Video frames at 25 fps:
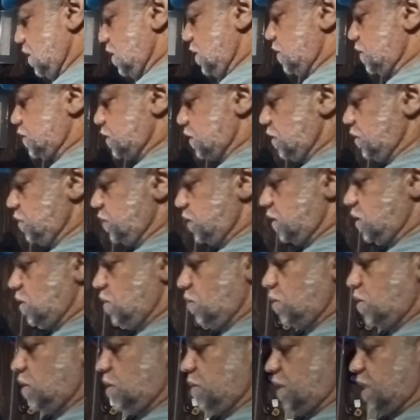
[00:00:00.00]
So you
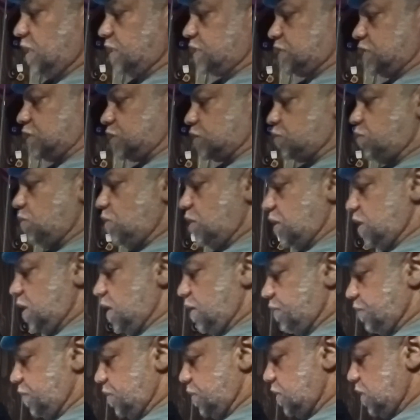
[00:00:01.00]
go up. That's just one
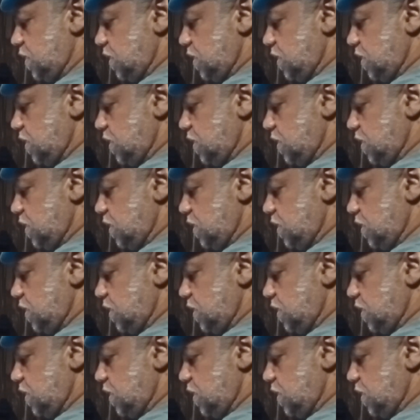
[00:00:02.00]
of them.